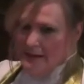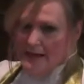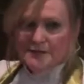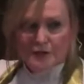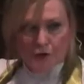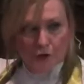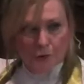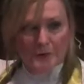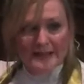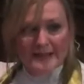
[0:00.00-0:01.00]

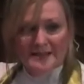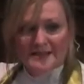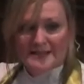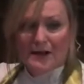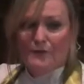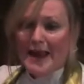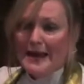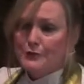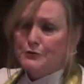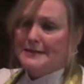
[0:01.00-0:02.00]
insecurity and self
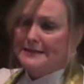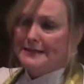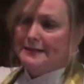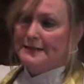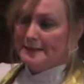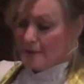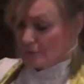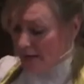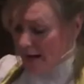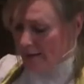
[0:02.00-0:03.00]
hatred
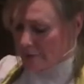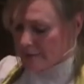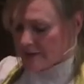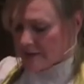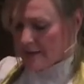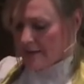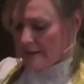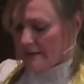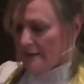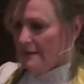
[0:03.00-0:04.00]
Defiles.
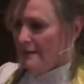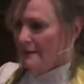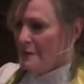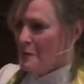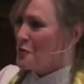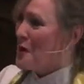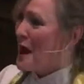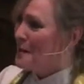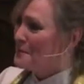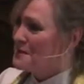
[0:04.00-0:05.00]

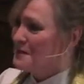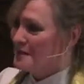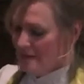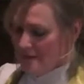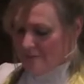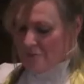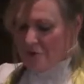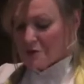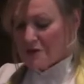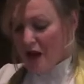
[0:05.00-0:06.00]
Perhaps
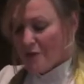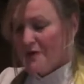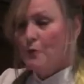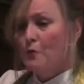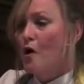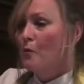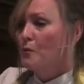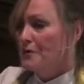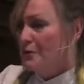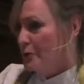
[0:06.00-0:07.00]
there's nothing wrong
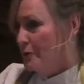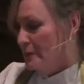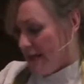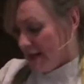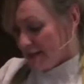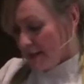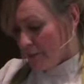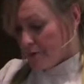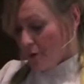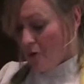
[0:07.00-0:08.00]
with you
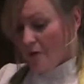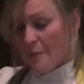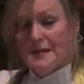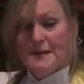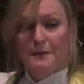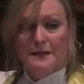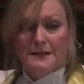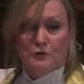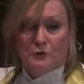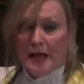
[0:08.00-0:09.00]
except all the people
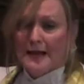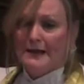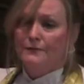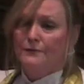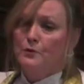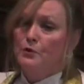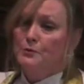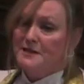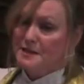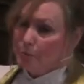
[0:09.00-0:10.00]
in your life who
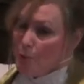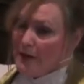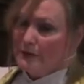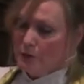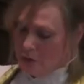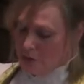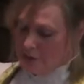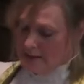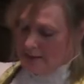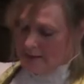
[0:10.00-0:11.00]
disappoint you.
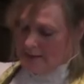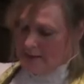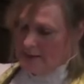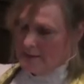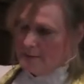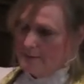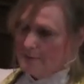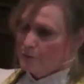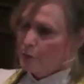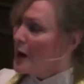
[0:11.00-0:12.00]

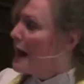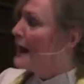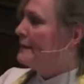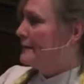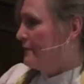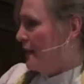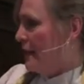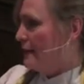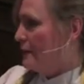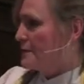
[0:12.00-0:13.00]
Pride
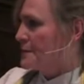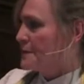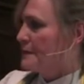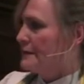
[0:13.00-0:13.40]
defiles.